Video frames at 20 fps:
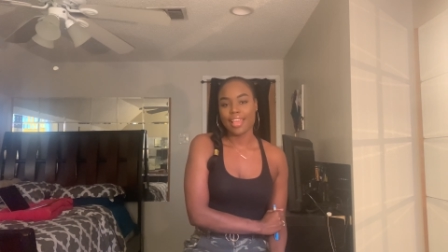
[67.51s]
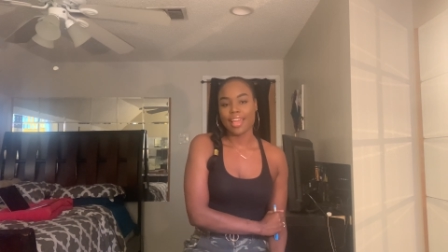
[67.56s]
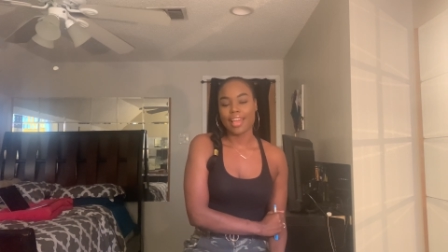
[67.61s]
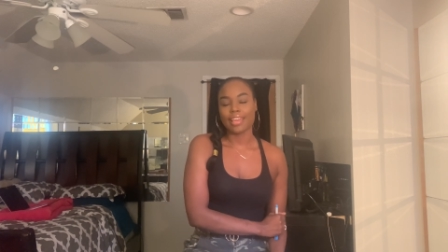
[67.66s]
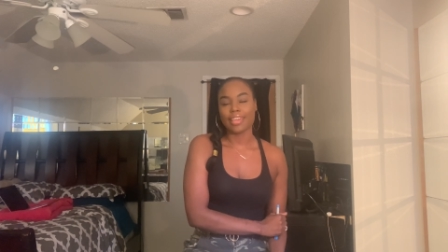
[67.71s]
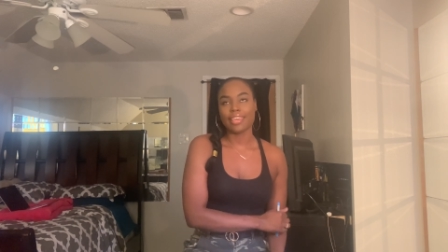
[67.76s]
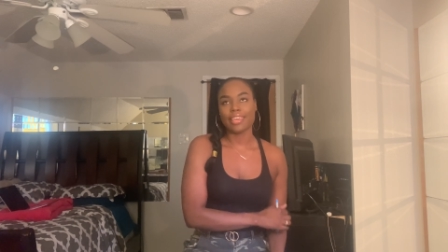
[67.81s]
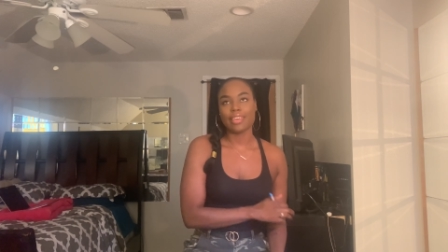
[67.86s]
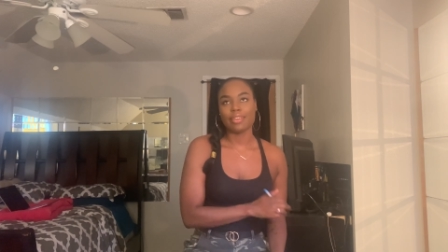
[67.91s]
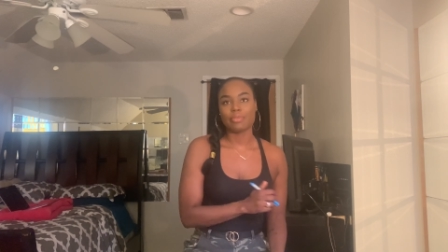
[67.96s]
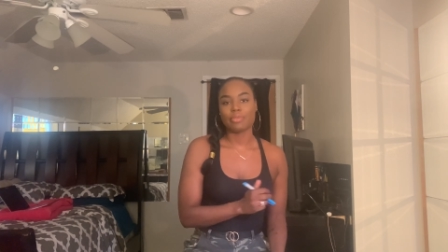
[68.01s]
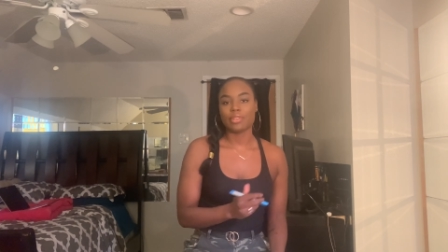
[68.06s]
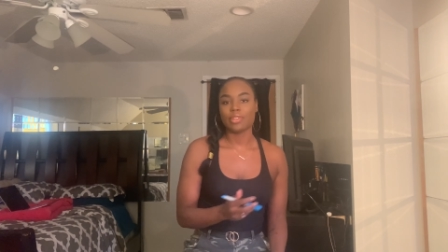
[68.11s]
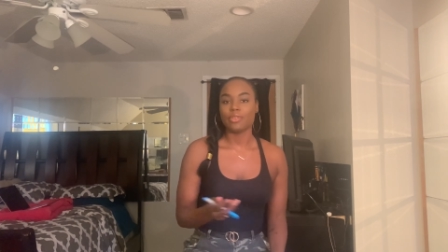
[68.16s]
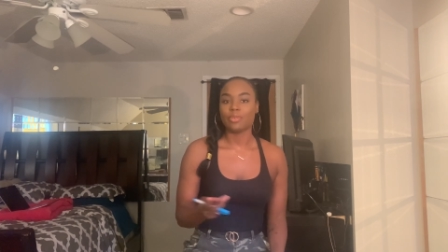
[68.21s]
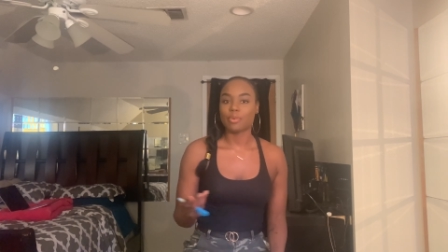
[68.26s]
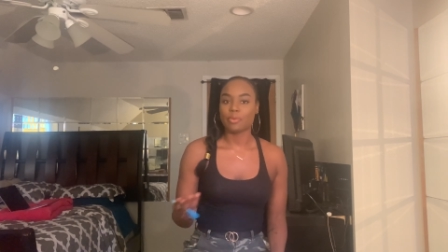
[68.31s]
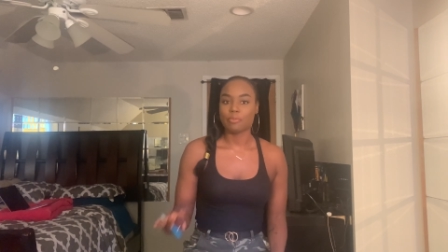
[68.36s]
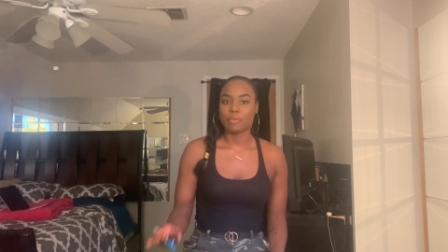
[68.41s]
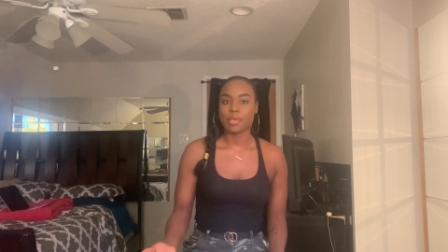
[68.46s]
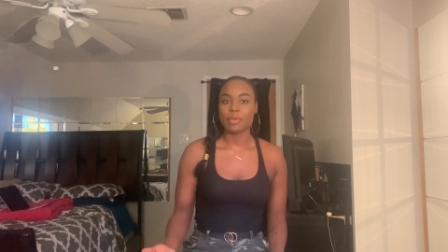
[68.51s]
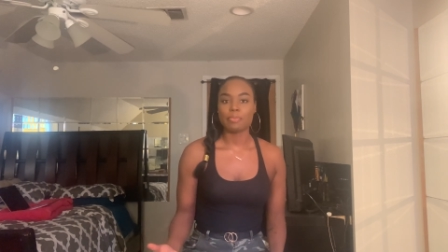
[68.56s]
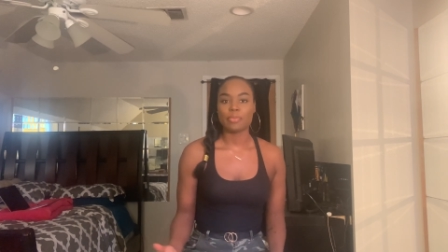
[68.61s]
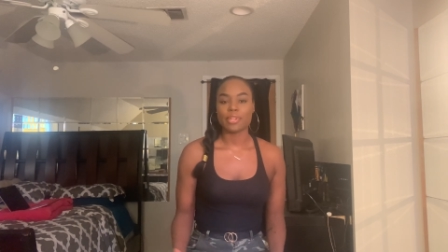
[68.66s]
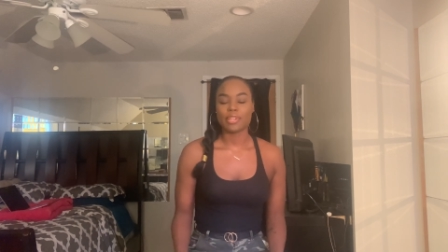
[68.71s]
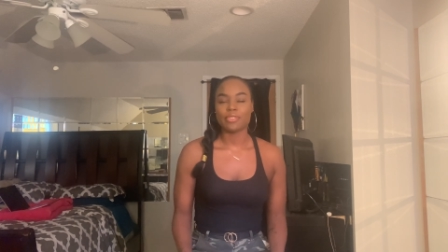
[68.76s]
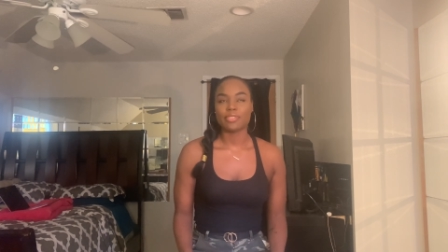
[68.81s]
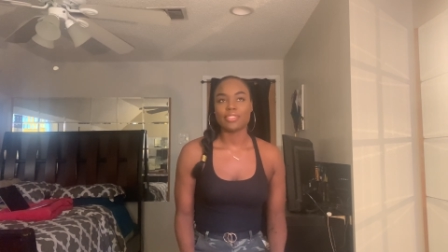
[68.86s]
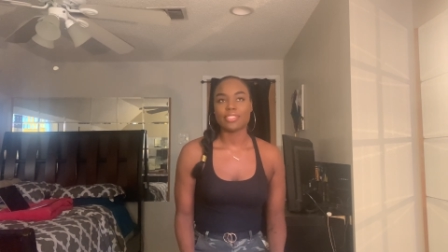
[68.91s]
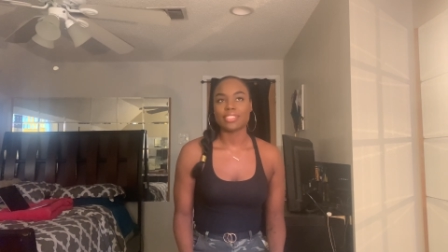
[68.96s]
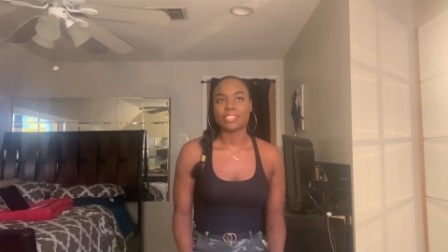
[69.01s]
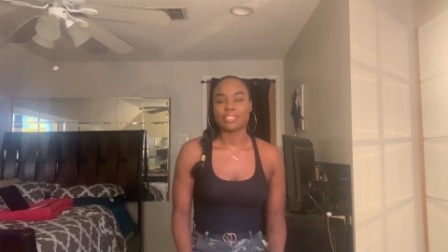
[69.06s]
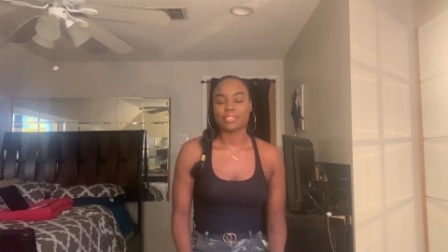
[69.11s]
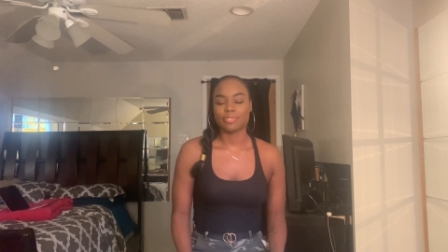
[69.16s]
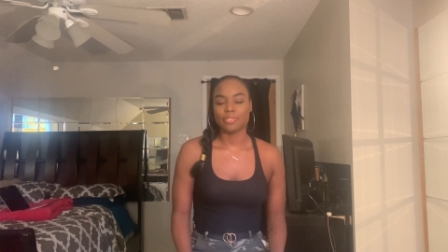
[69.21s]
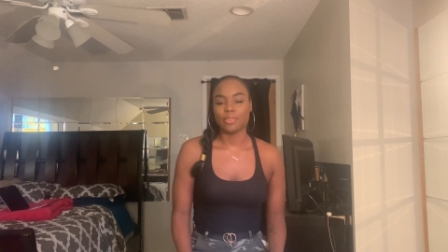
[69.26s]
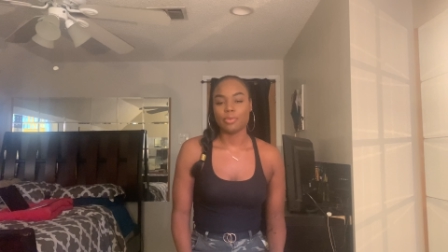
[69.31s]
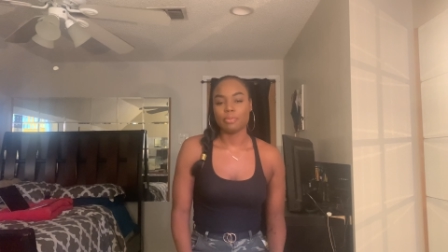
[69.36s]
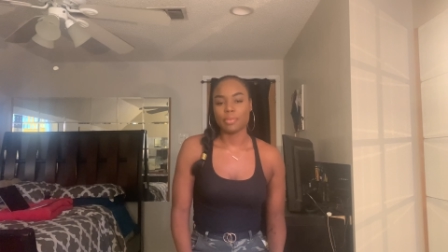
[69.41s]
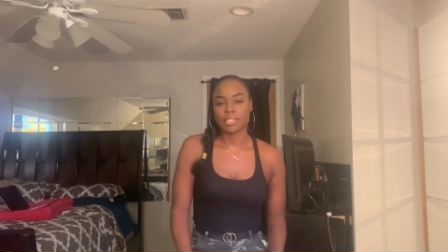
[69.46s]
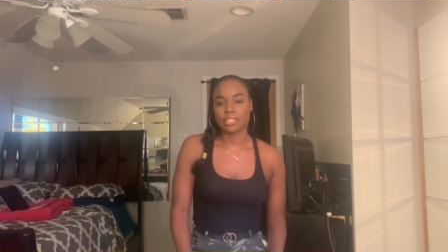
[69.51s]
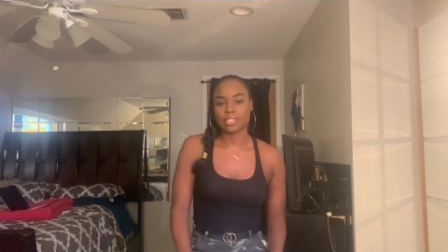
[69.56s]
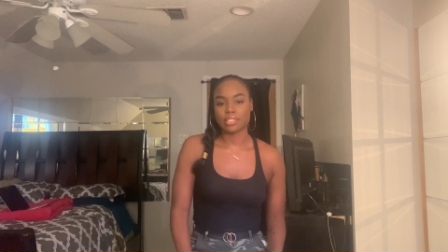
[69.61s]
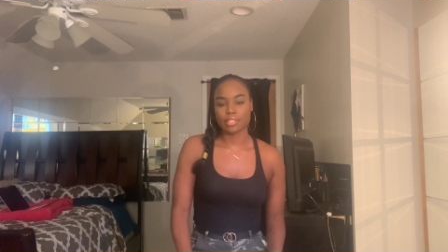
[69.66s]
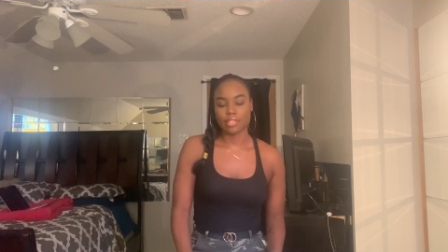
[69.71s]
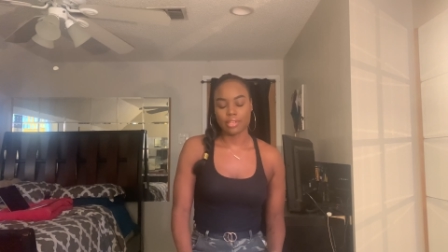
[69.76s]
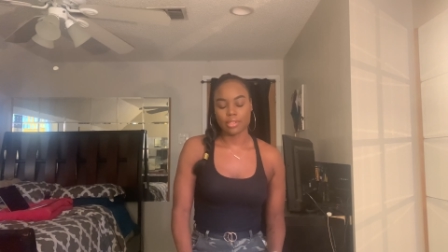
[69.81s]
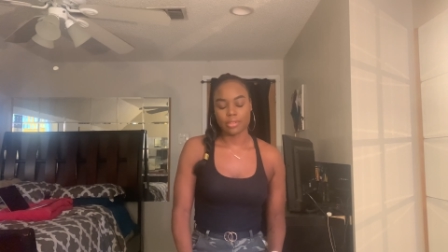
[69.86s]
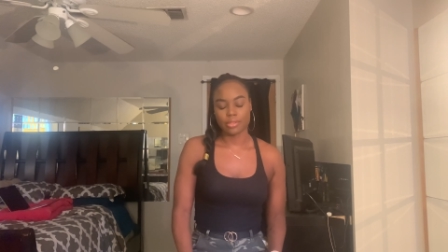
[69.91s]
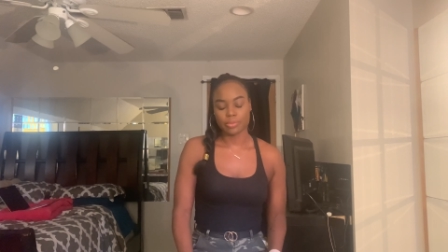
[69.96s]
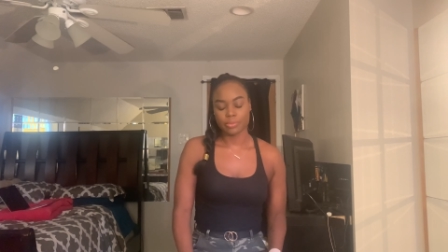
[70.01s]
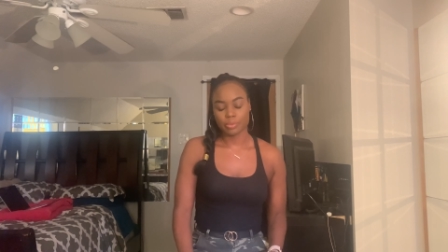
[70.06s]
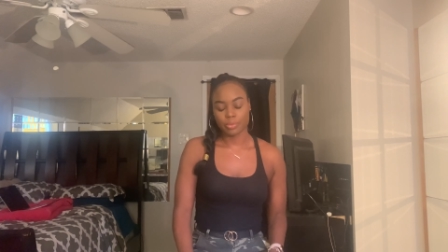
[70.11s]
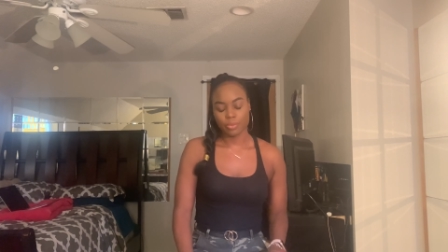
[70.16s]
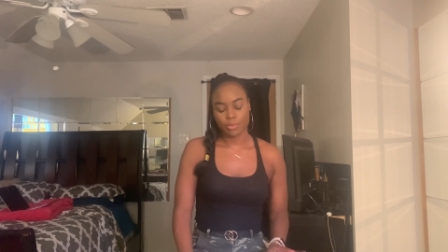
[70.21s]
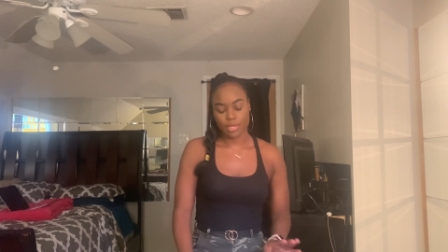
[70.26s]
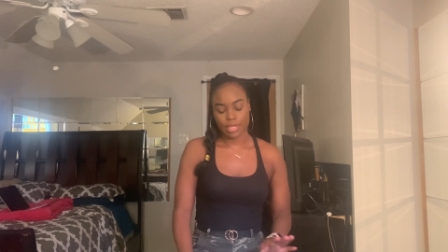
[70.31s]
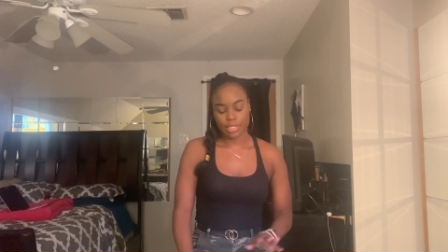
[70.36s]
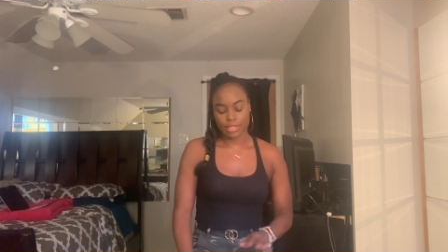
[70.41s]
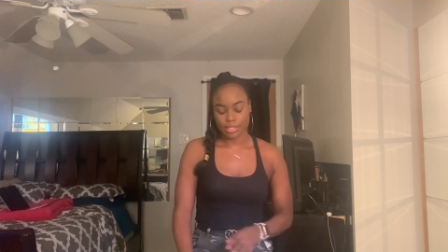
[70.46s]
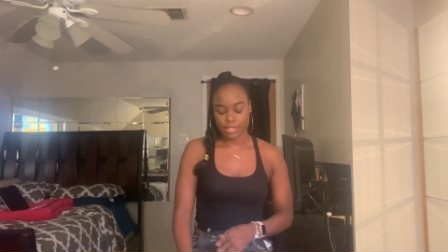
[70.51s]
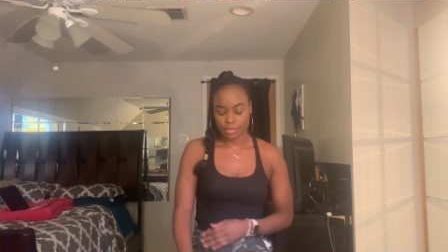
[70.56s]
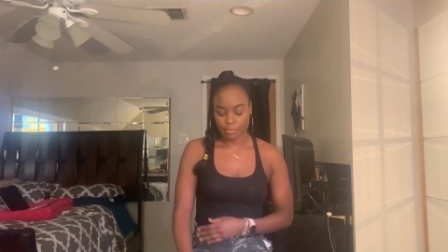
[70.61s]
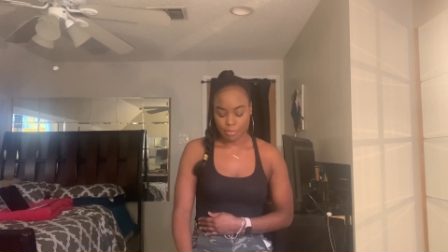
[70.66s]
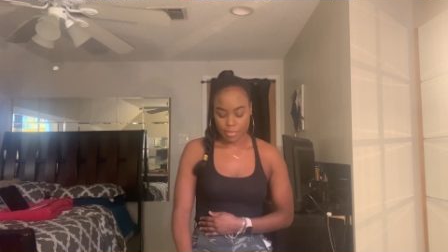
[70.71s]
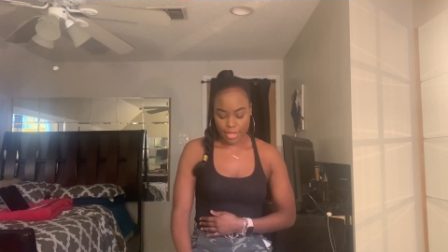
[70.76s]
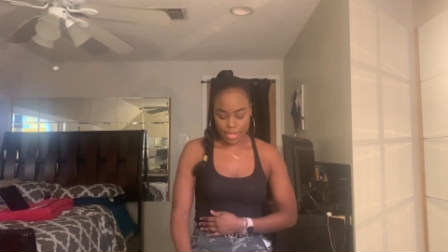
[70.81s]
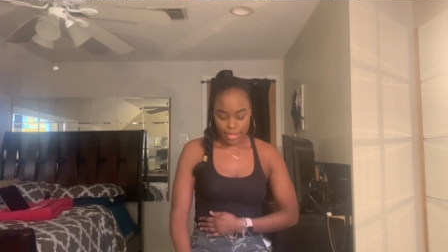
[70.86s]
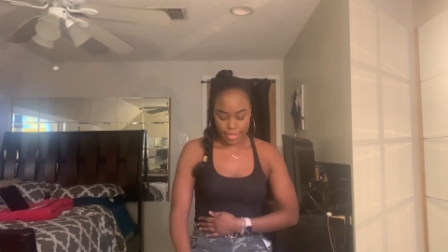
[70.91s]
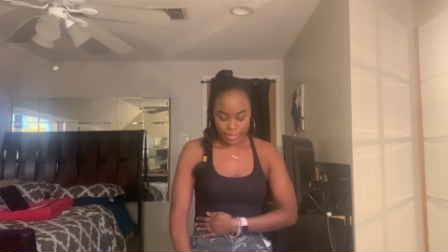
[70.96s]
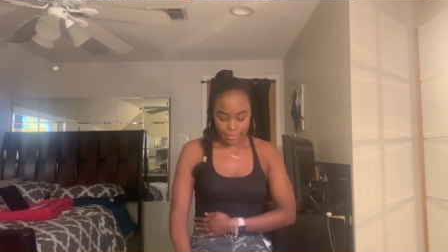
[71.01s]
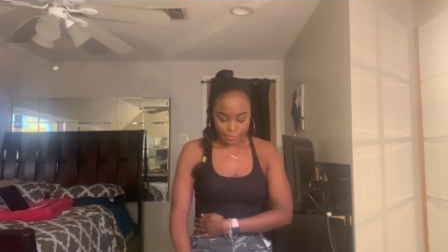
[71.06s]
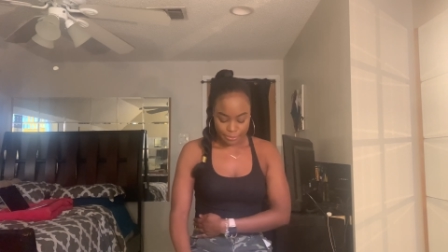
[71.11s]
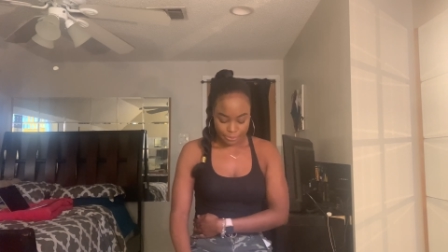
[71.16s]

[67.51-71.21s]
I can't really remember. It was a few months ago when I took mine.